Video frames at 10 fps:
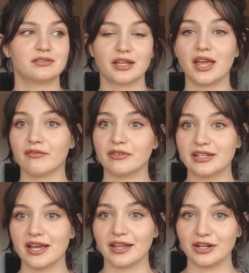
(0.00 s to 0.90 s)
like every
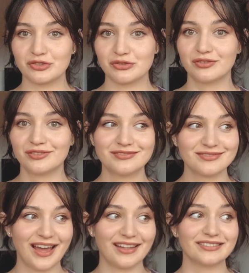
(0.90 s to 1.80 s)
day, like
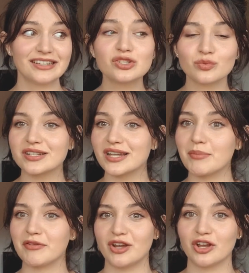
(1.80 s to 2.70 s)
at least one time,
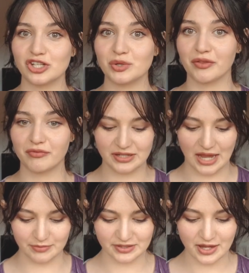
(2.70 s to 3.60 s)
if not 2 or 3
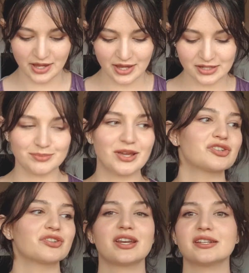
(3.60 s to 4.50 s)
times, to make
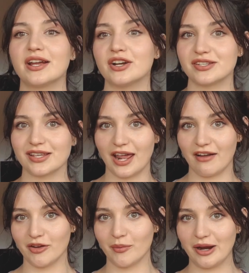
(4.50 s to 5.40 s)
sure that his hair doesn't get
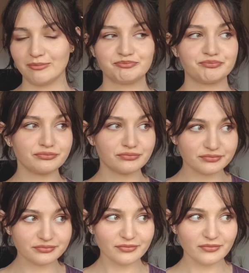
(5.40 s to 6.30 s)
everywhere.
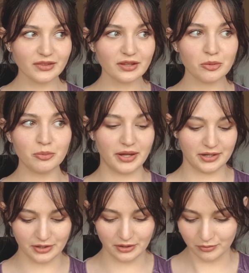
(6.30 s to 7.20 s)
But,
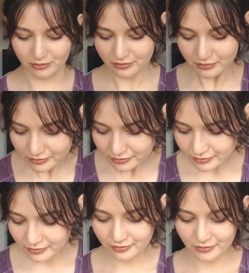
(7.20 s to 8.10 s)

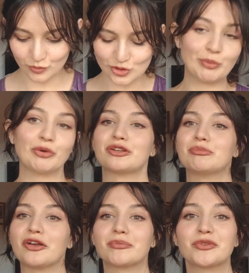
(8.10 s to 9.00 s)
it's almost
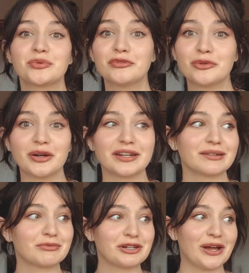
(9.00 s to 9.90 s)
impossible to
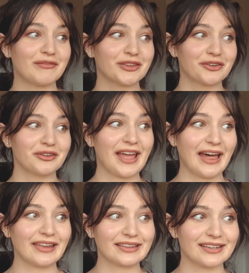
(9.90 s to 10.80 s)
avoid when you have a little
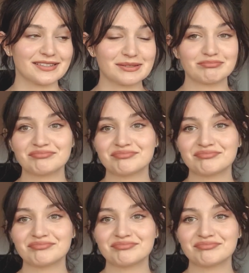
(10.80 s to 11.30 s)
cat like this,